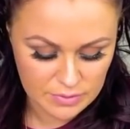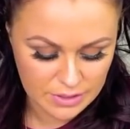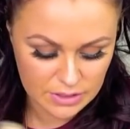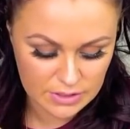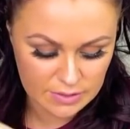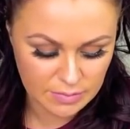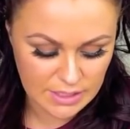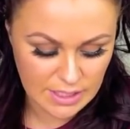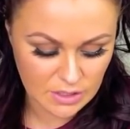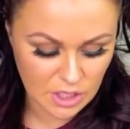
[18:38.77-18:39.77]
There's
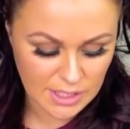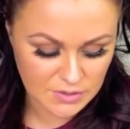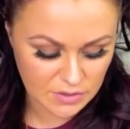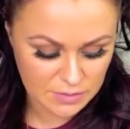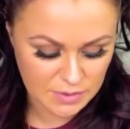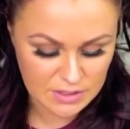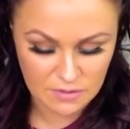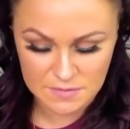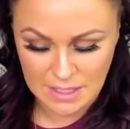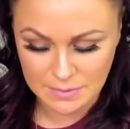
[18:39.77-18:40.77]
being at a crossroads but
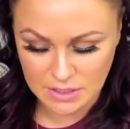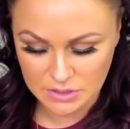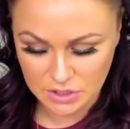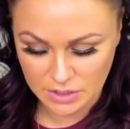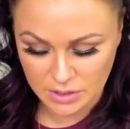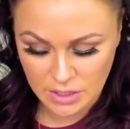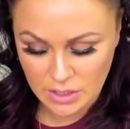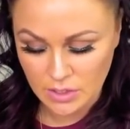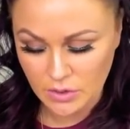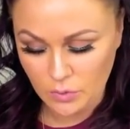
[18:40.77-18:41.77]
self-sabotaging.
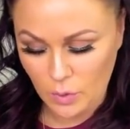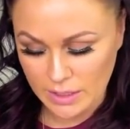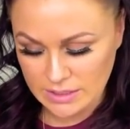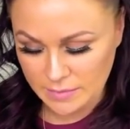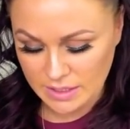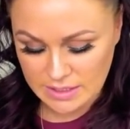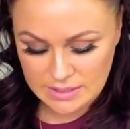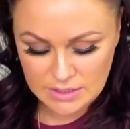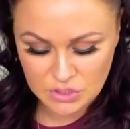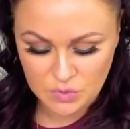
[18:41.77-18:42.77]
Wanting to make a
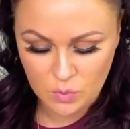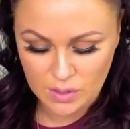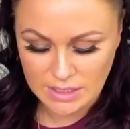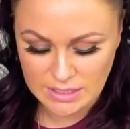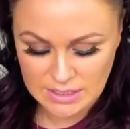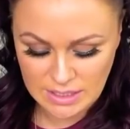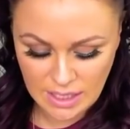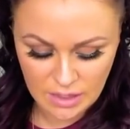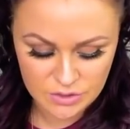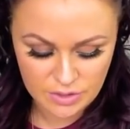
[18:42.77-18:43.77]
decision, wanting to take
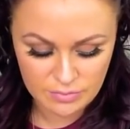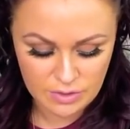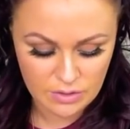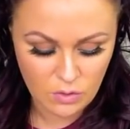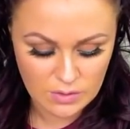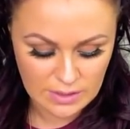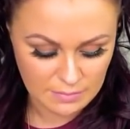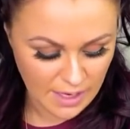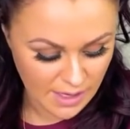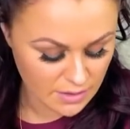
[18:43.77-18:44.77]
action but
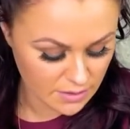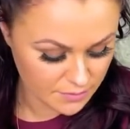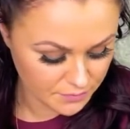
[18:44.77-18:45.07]
holding back.